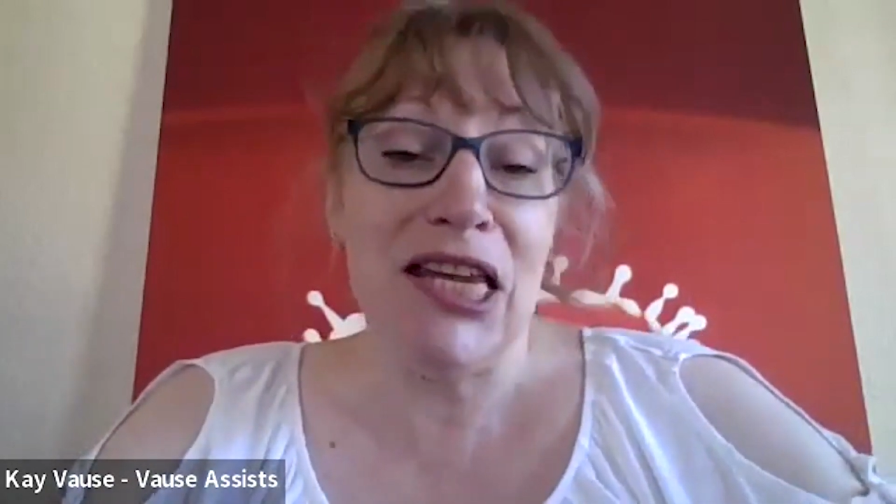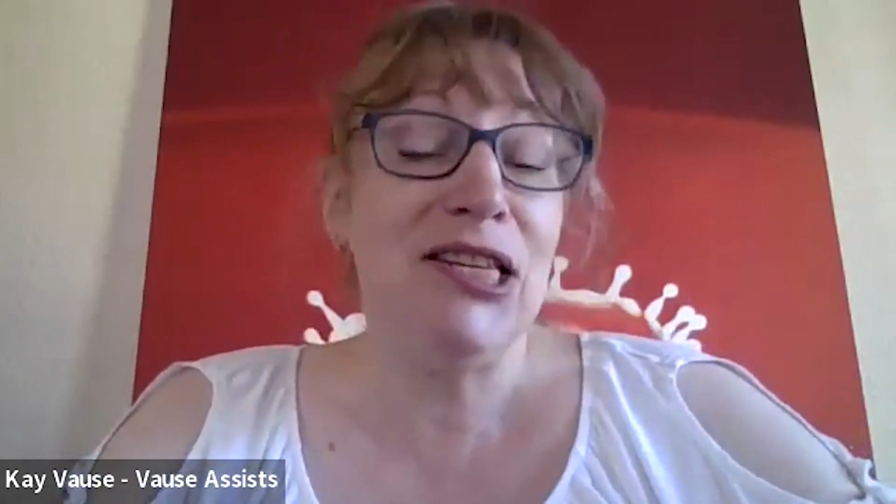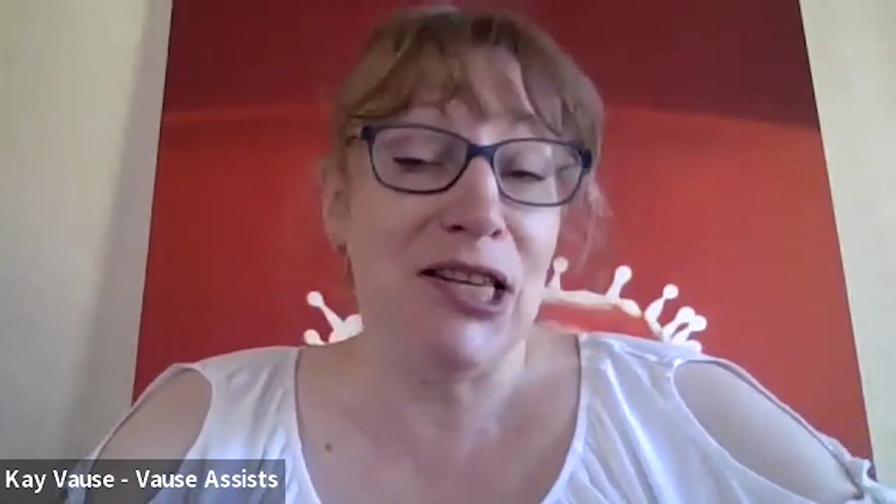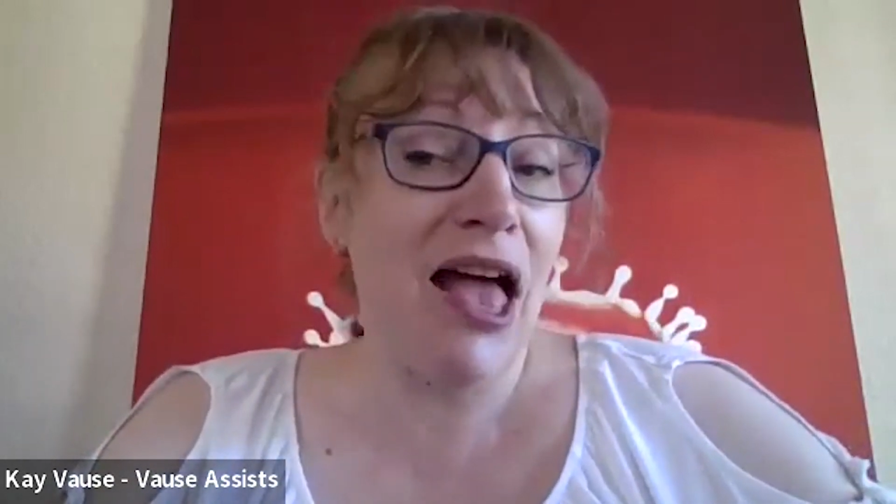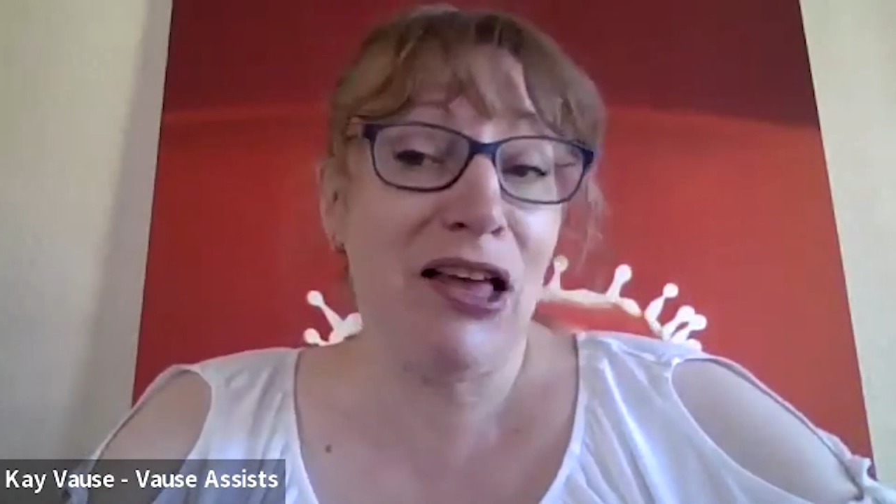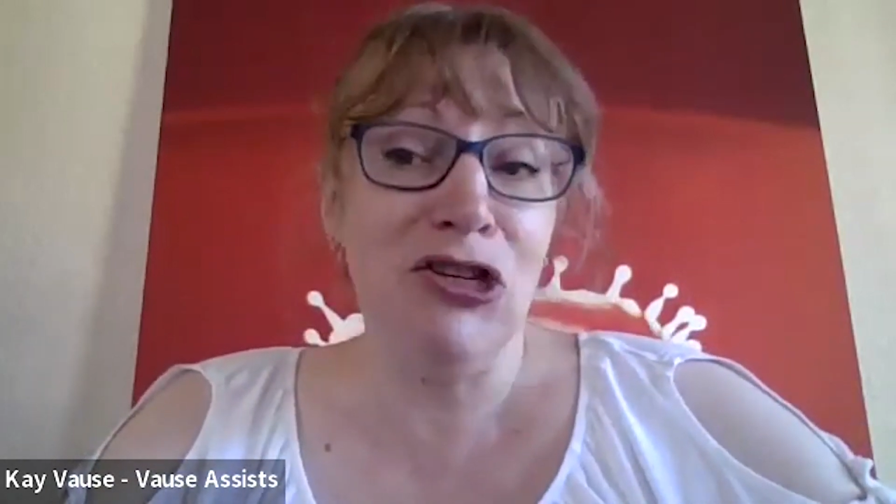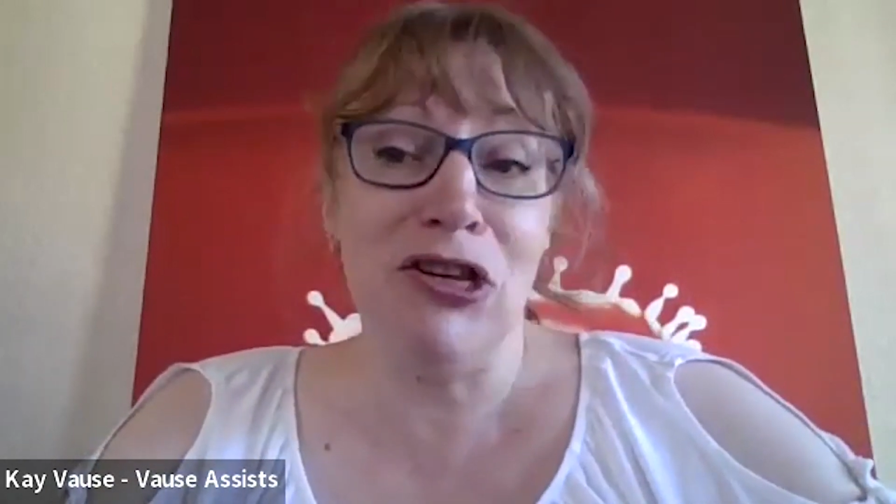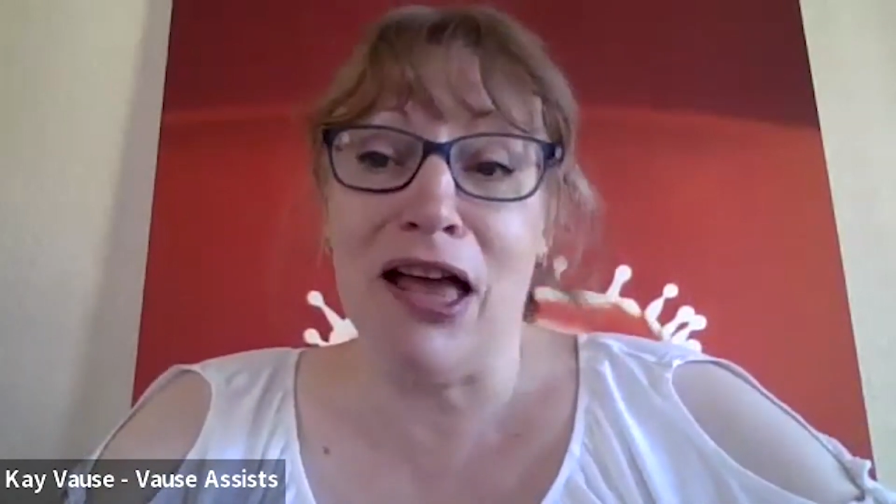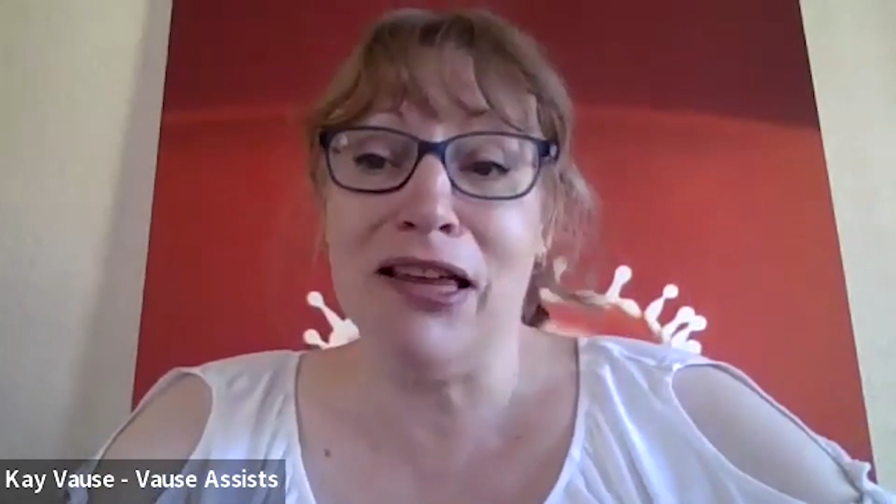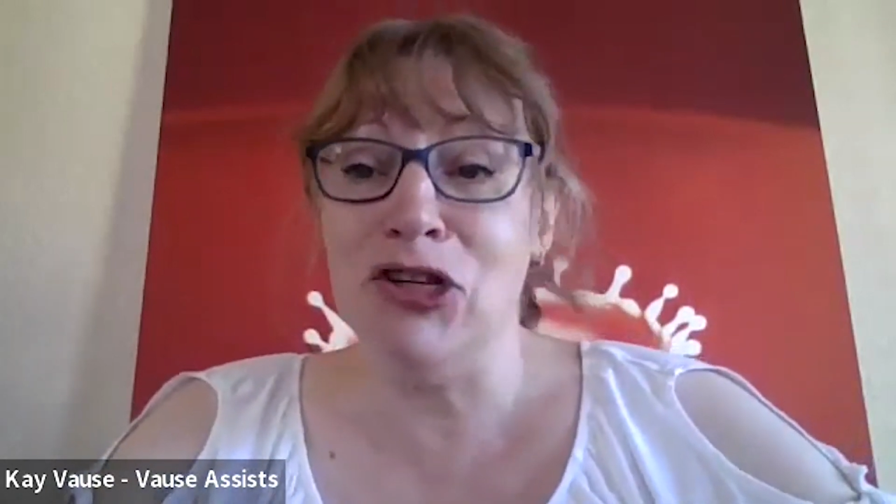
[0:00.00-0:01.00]

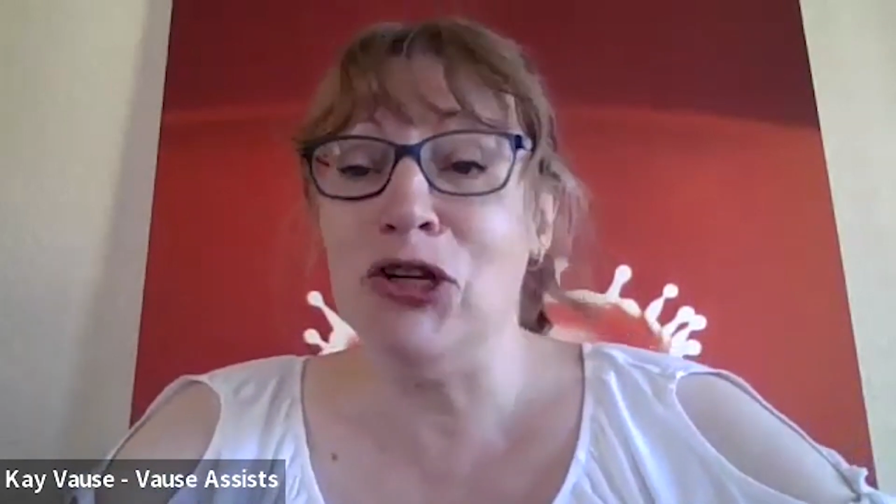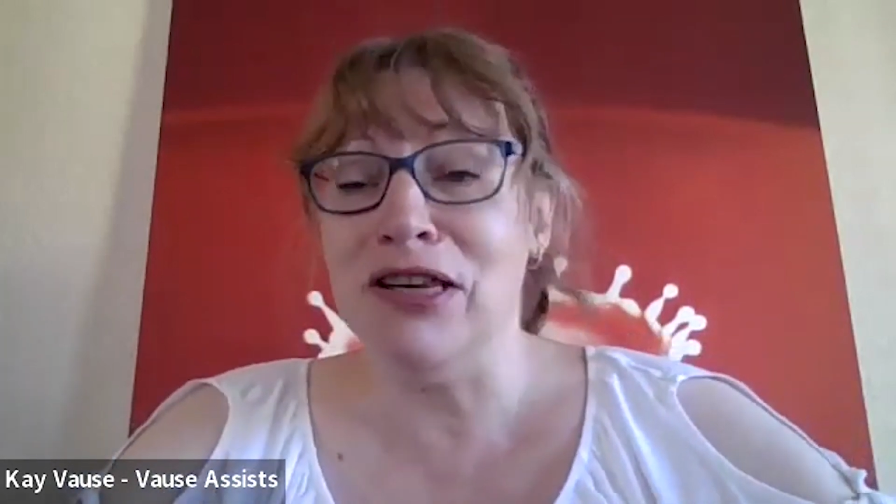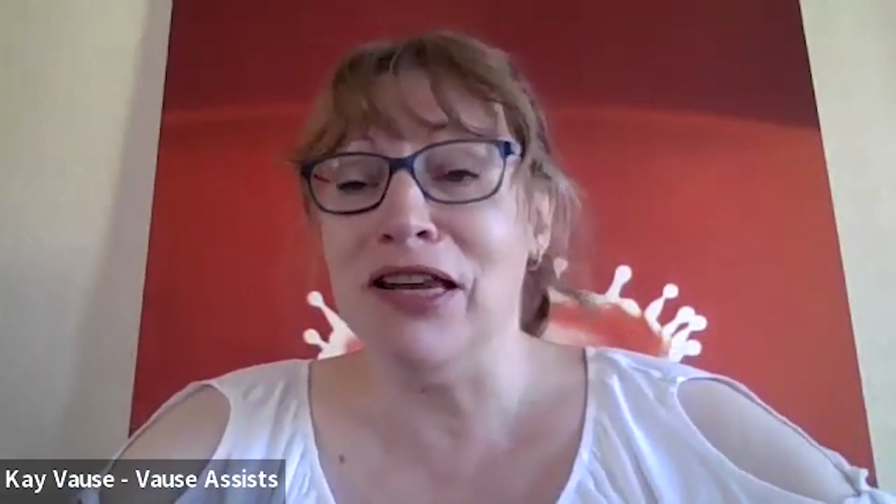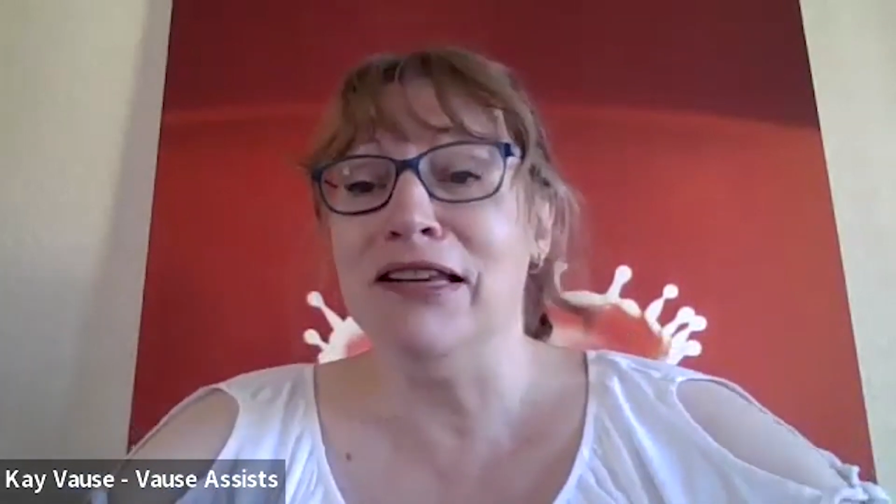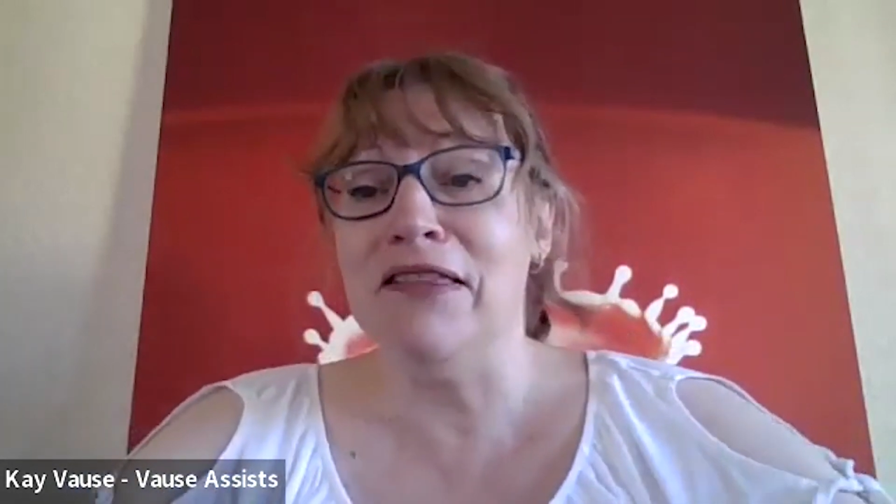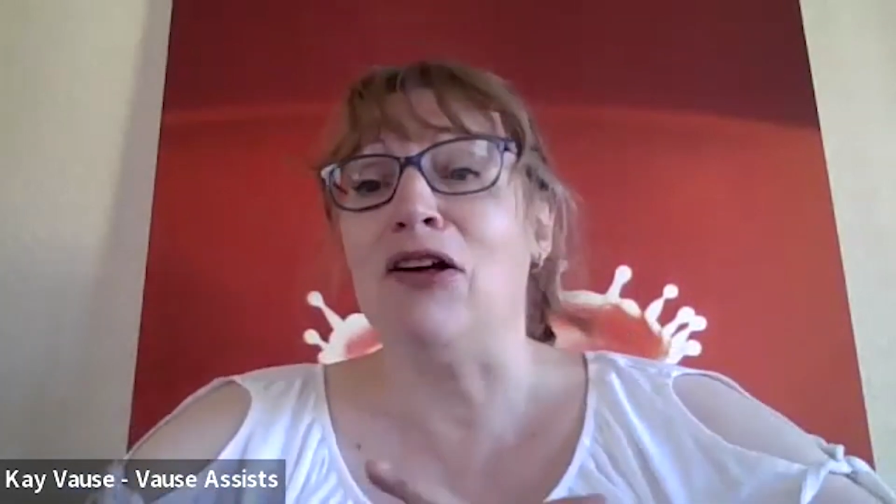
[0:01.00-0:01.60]
need